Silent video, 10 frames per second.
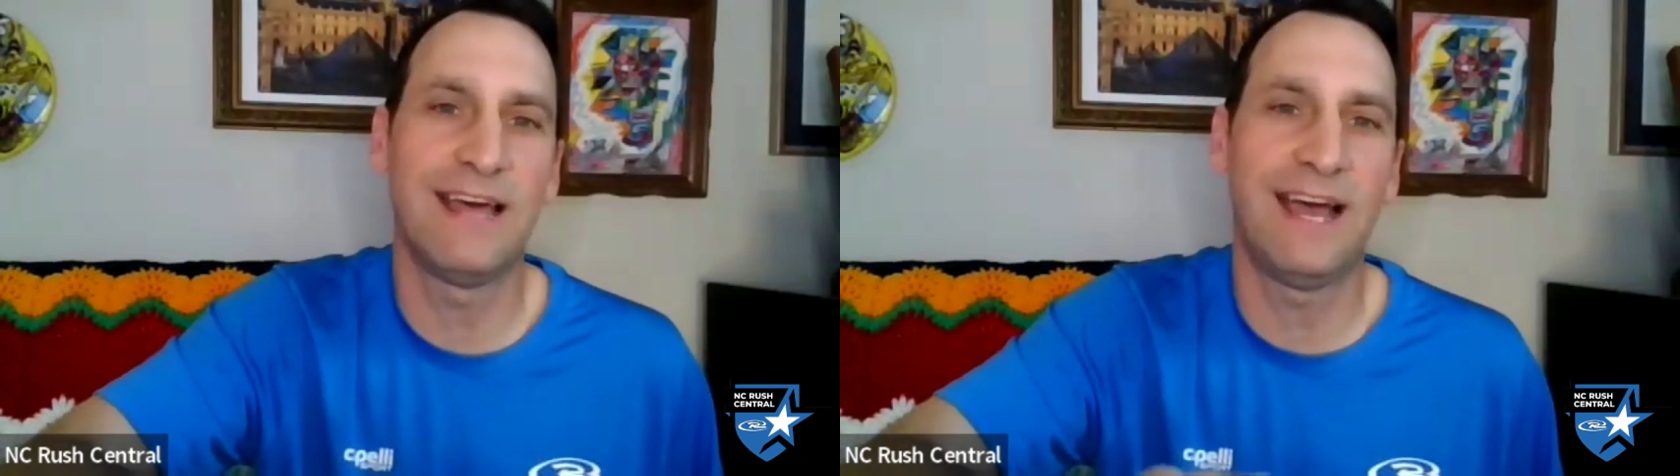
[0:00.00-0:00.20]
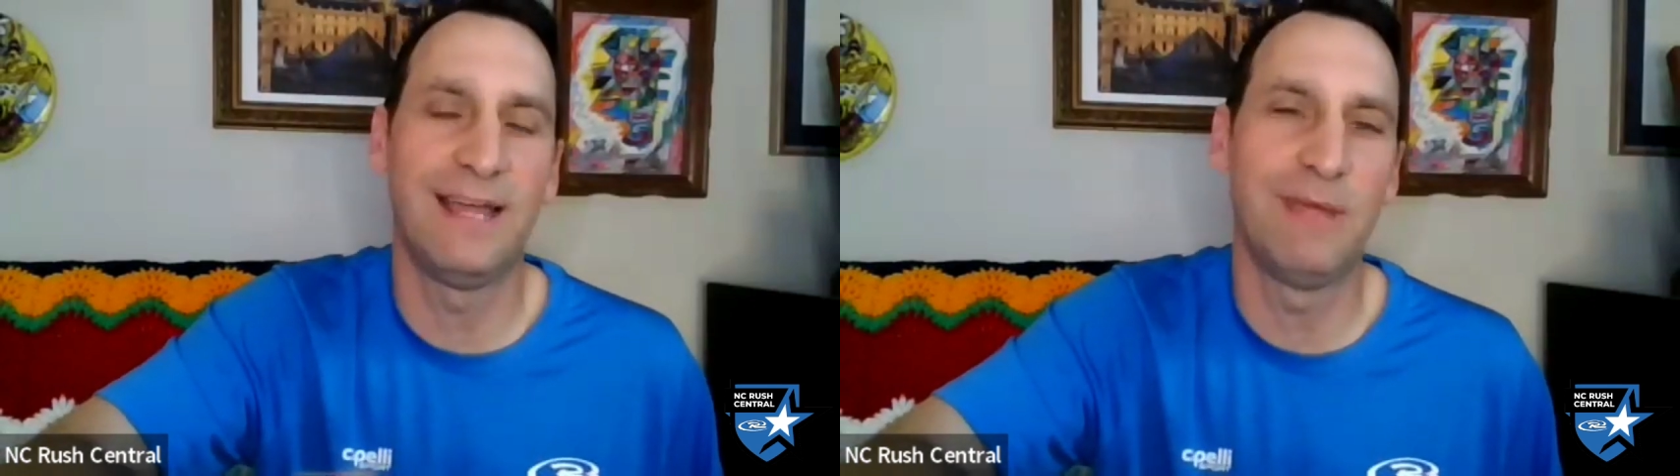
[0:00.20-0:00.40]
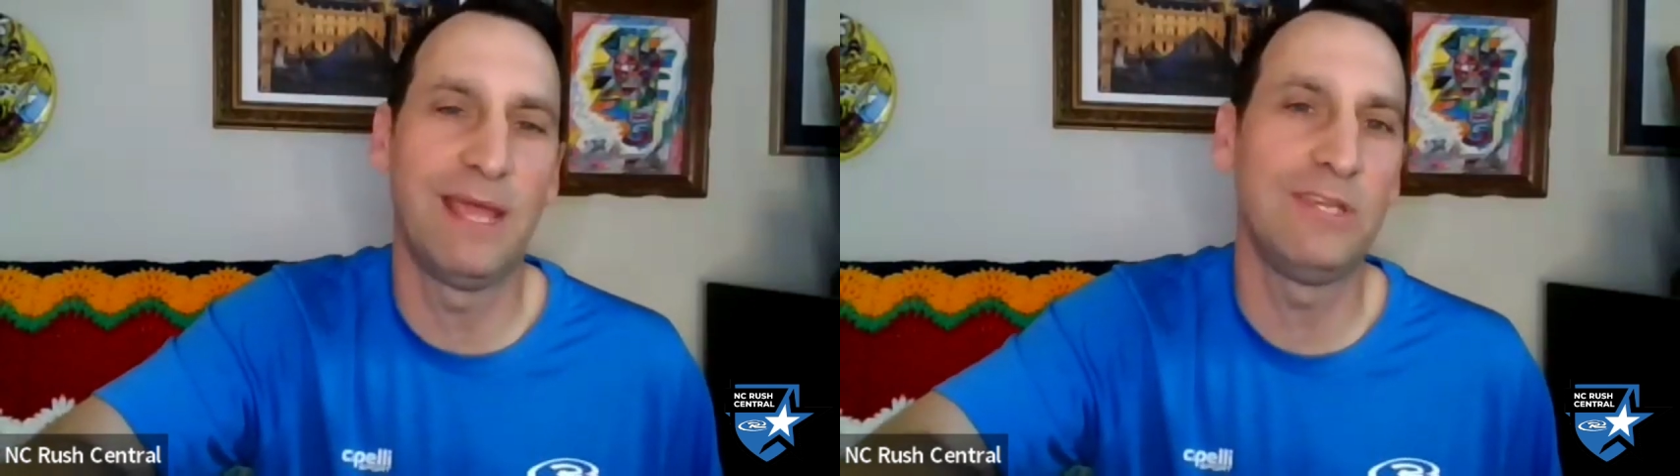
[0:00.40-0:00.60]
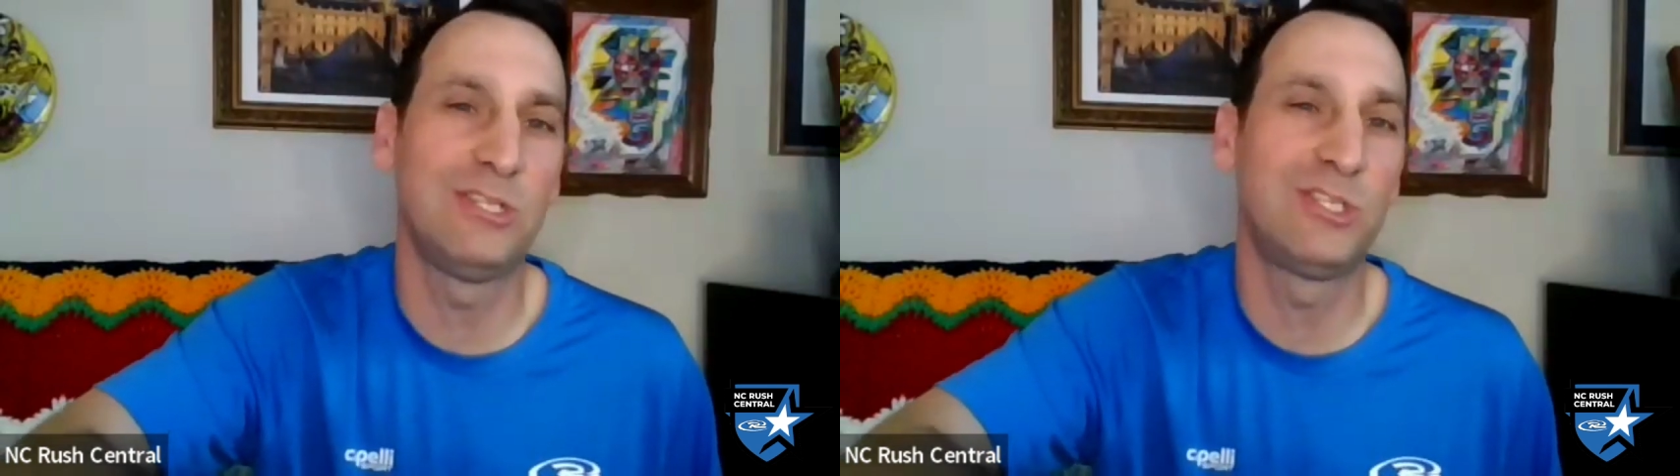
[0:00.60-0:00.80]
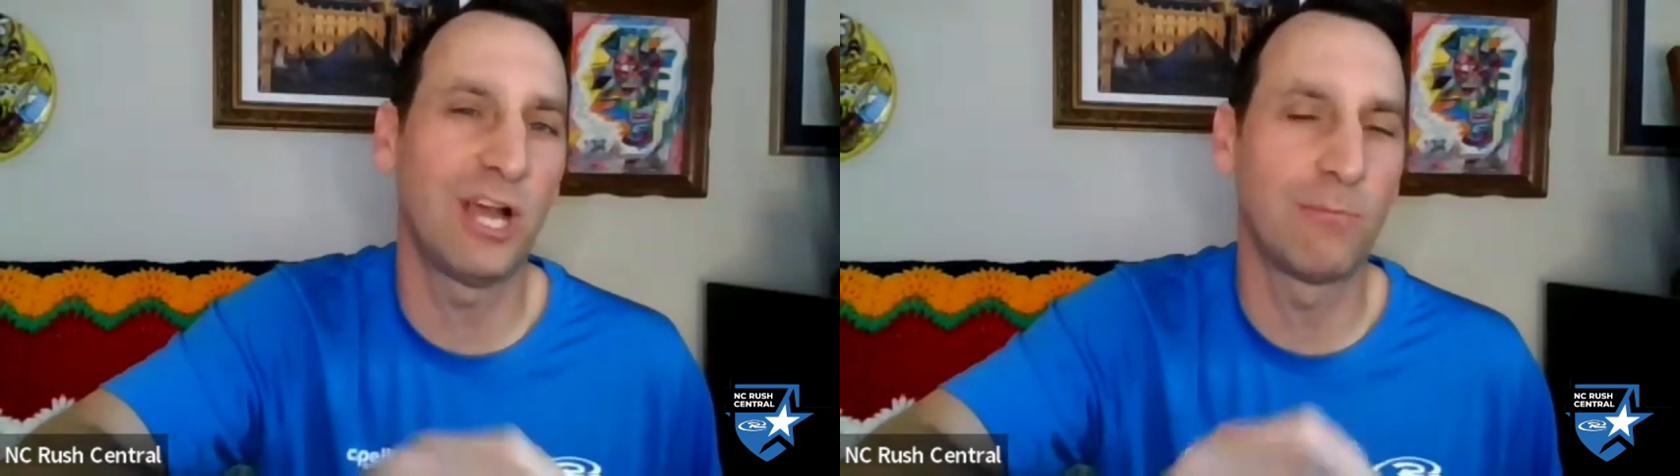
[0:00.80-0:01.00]
to that and
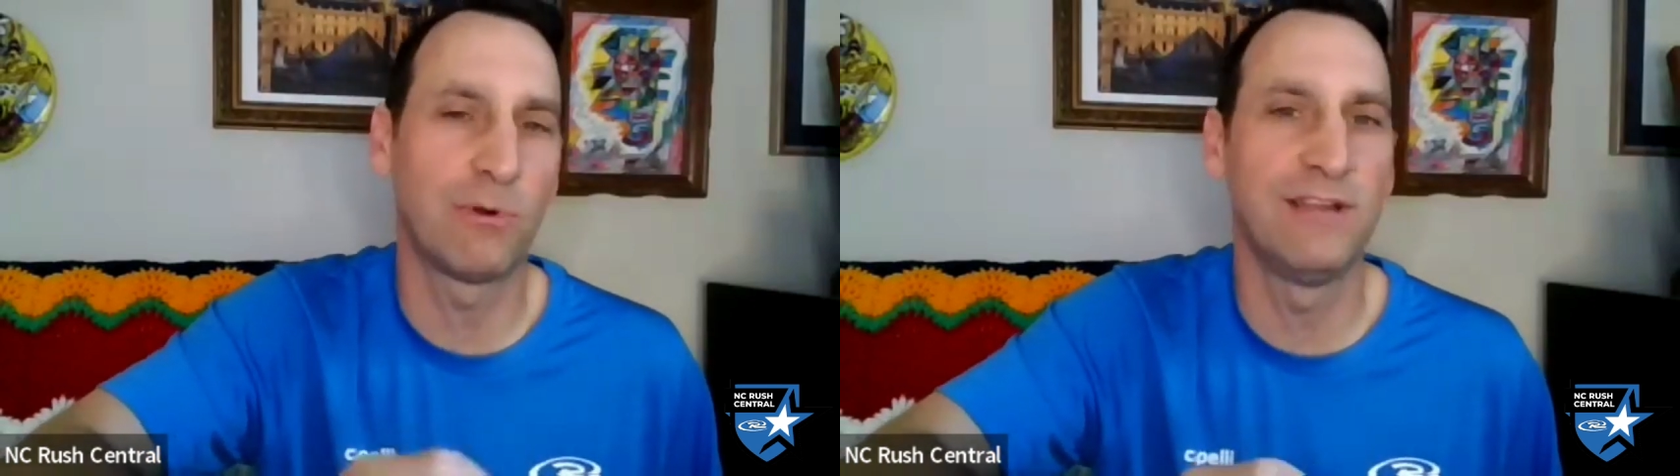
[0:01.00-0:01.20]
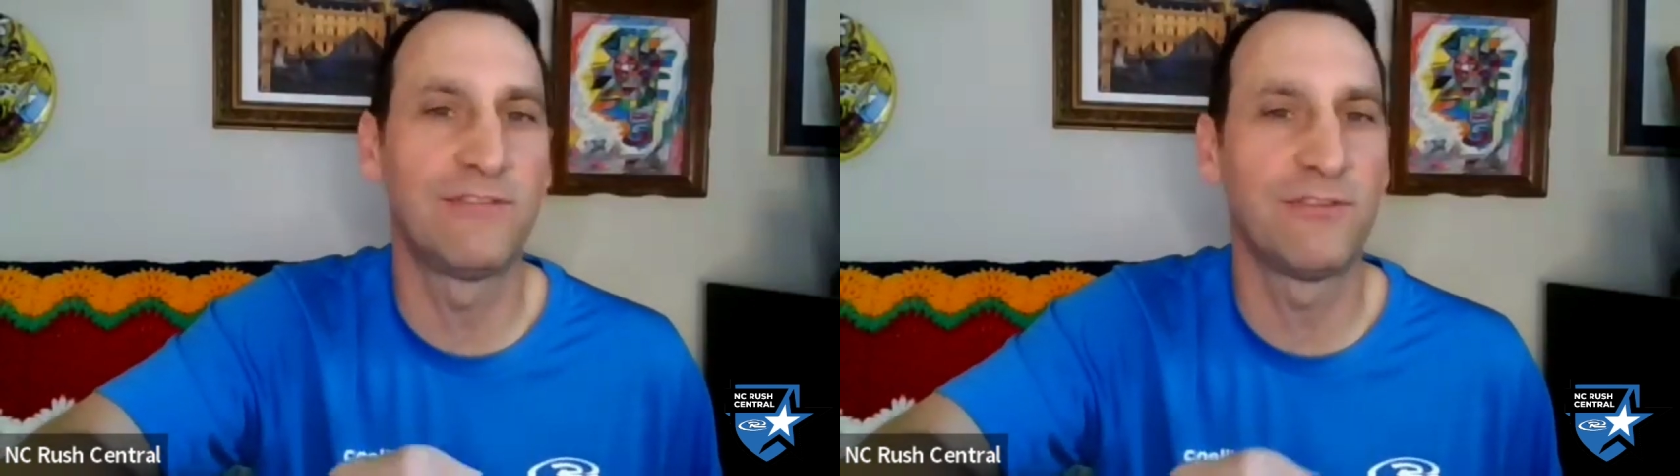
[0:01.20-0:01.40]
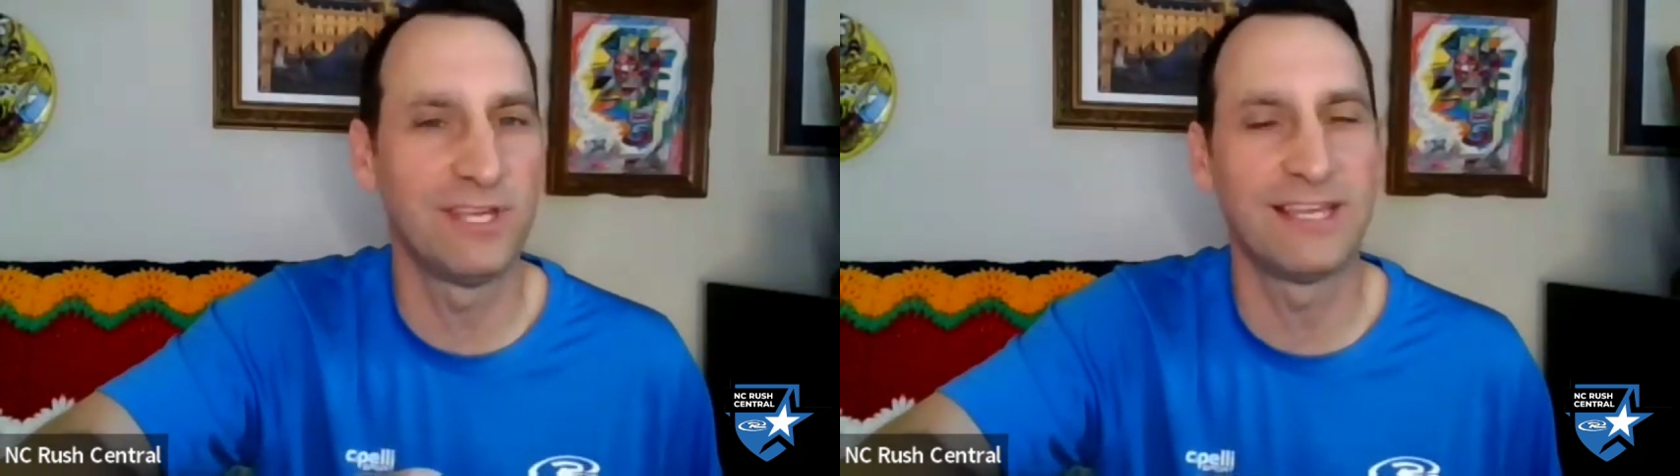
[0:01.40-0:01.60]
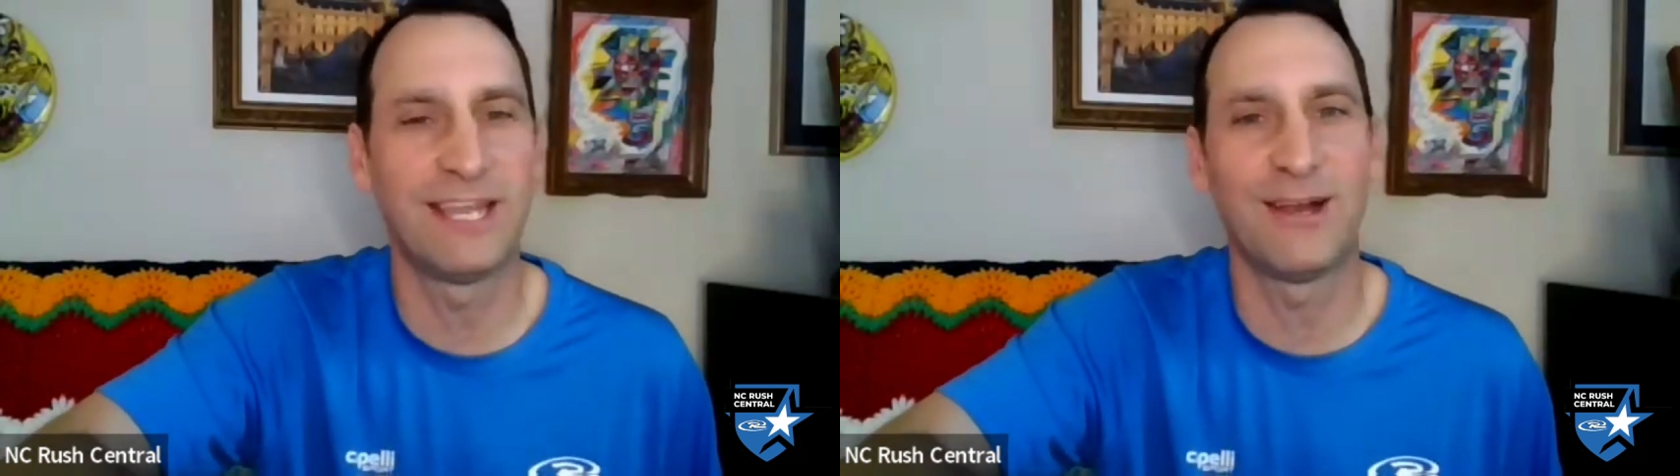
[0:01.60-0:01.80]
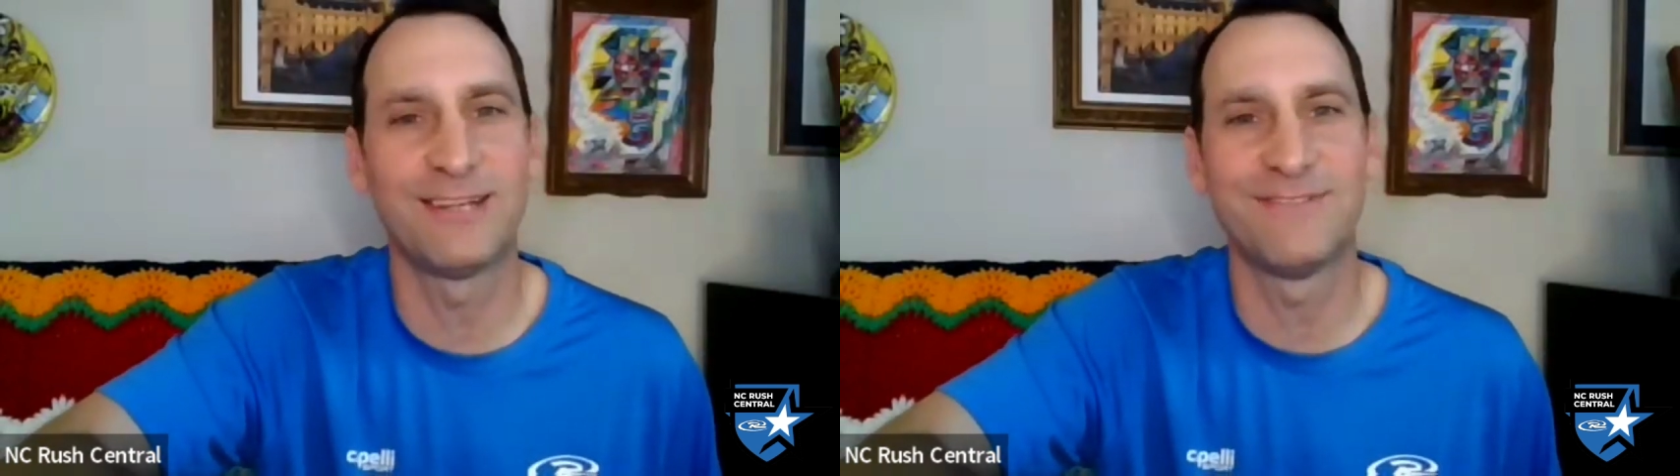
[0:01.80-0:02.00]
maybe share briefly
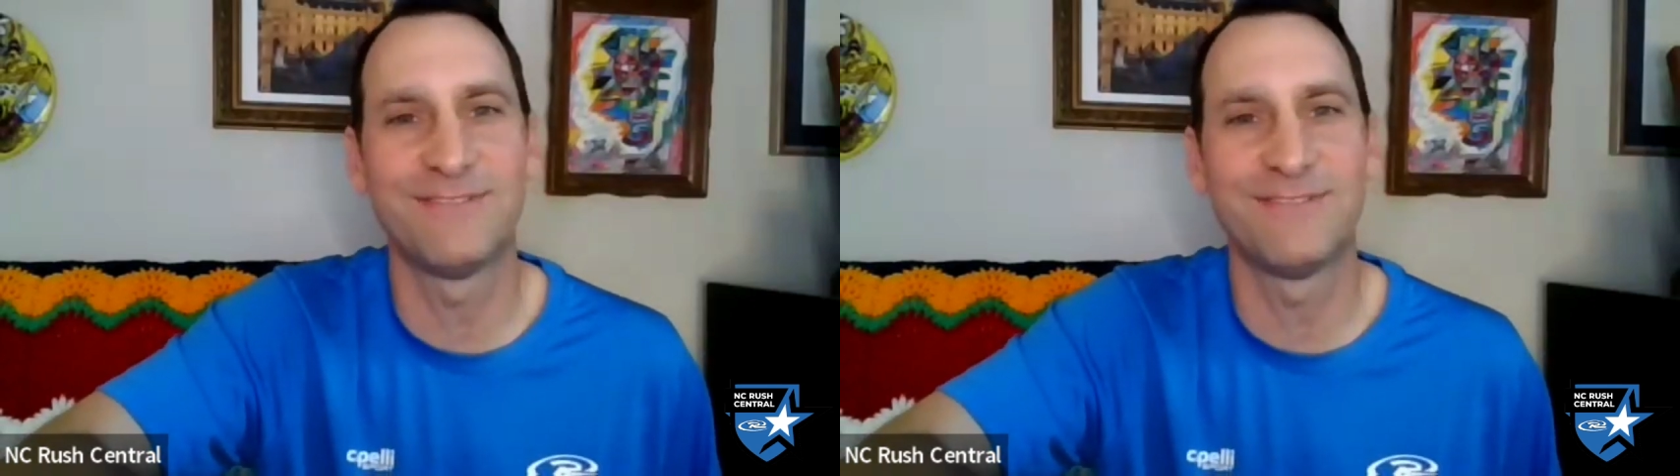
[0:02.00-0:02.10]
the Carrie